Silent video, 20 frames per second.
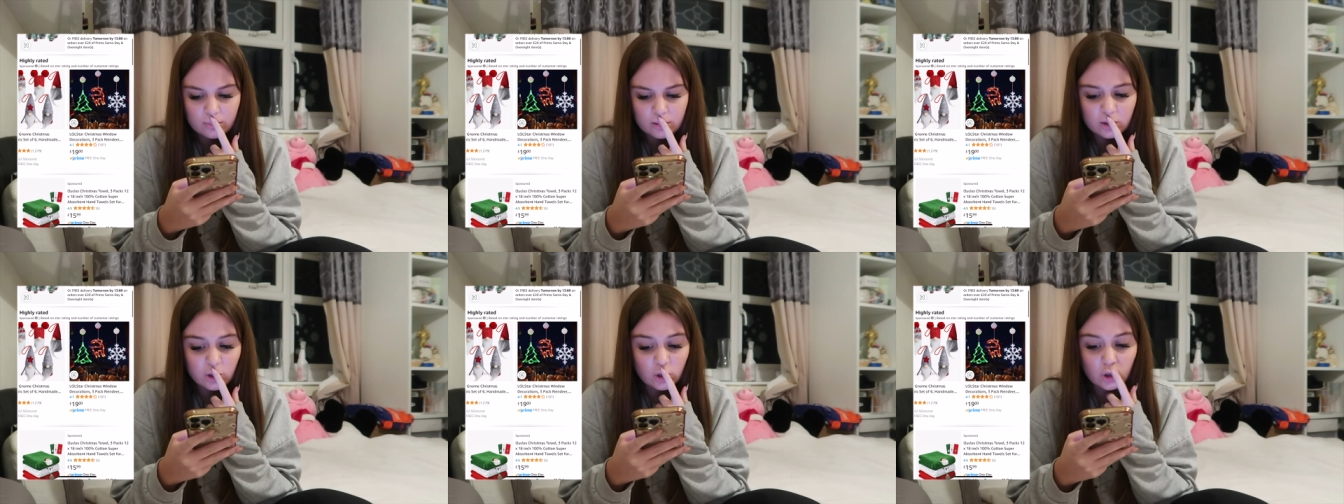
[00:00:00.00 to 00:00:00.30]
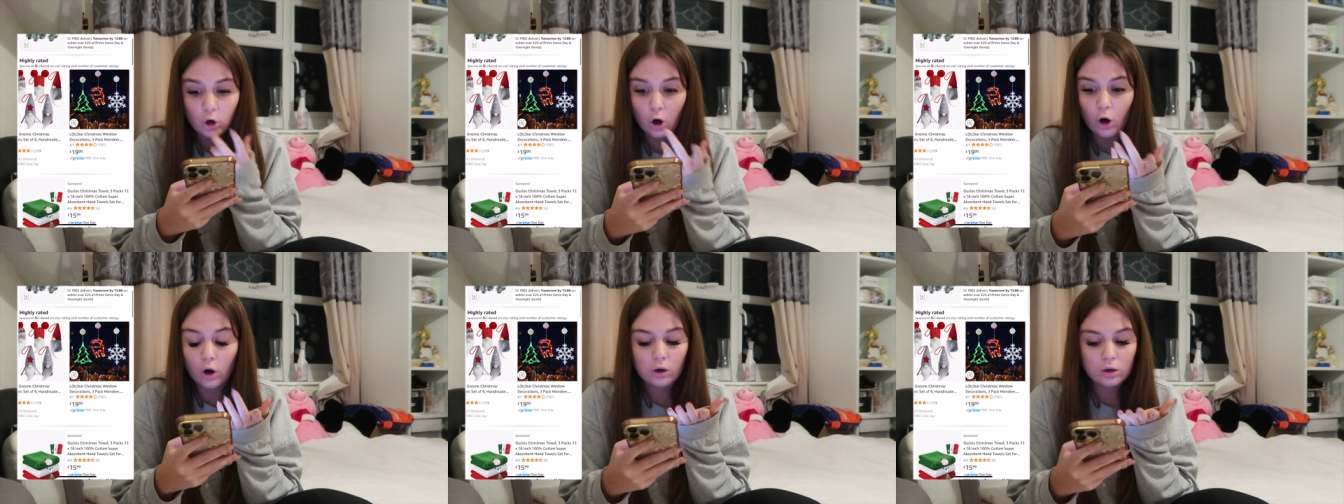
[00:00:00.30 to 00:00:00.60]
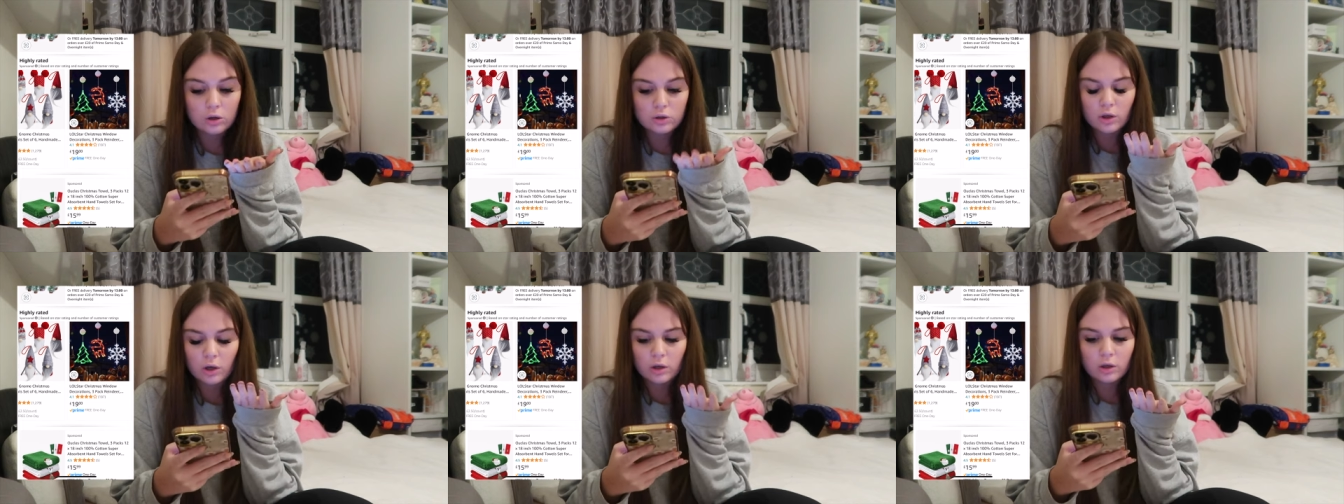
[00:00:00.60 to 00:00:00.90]
the
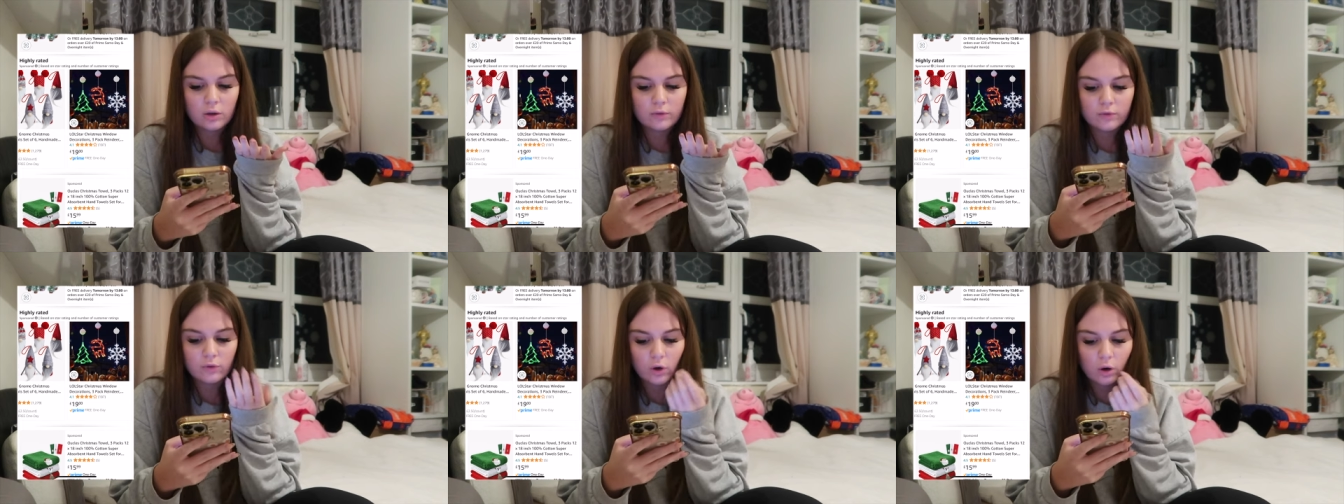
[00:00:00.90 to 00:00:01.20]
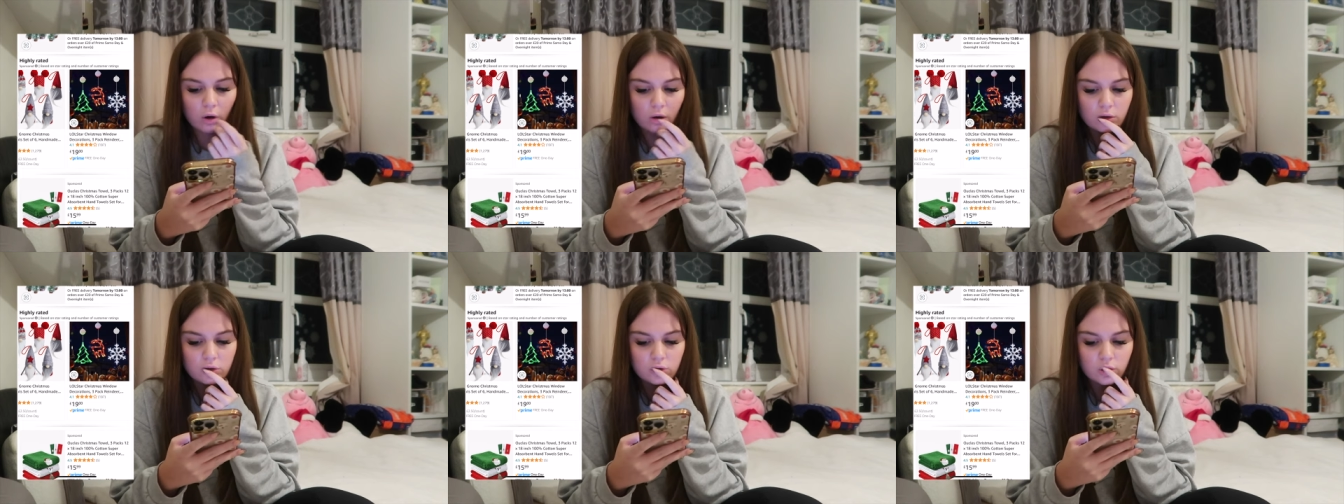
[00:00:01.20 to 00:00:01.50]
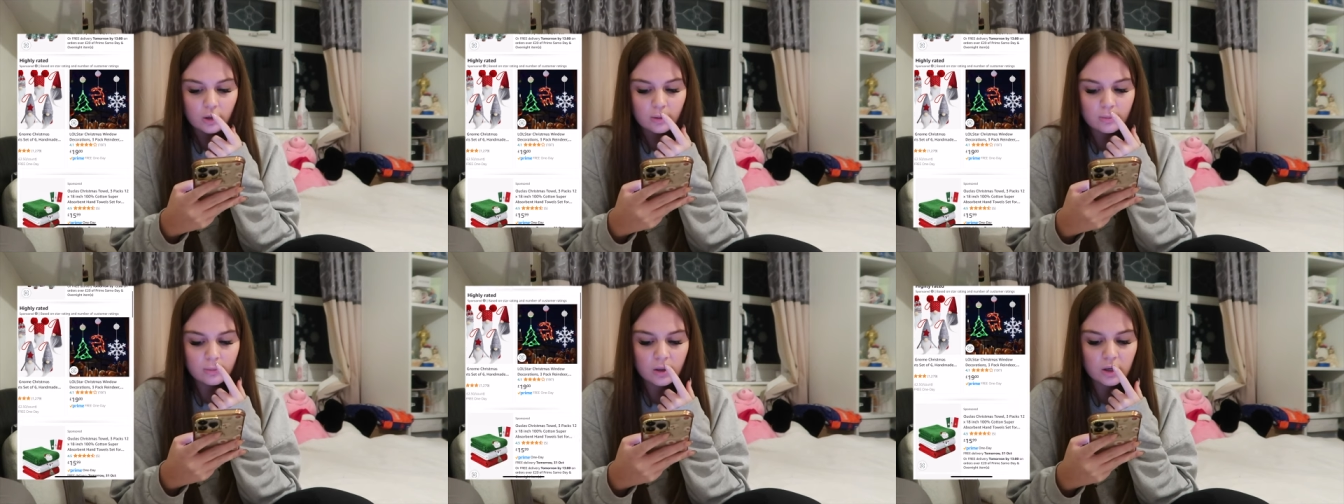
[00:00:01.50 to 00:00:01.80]
gonks. I love gonks
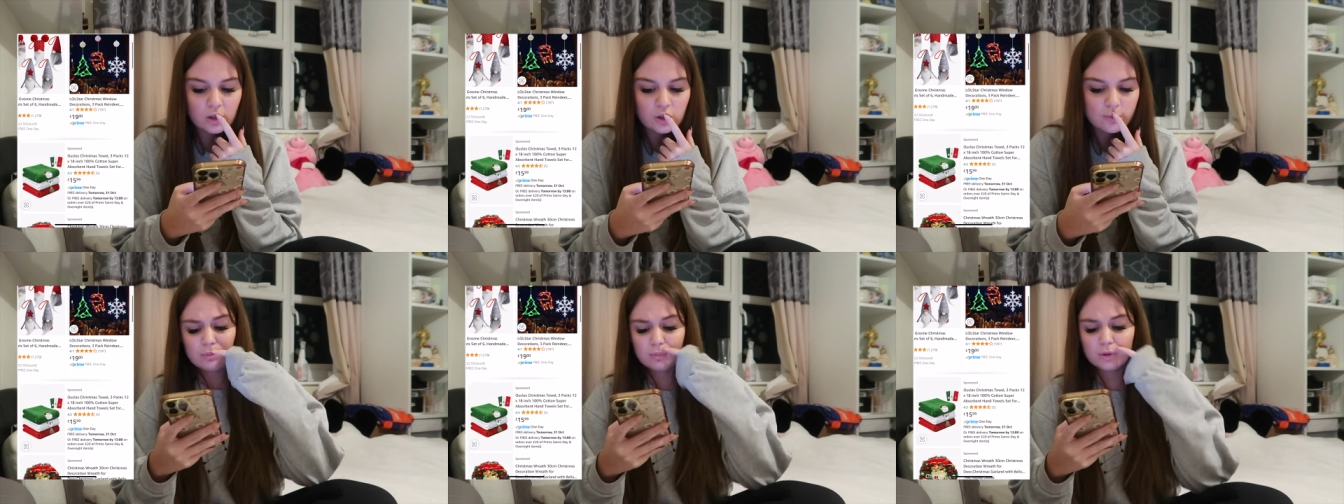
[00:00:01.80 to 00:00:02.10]
so much.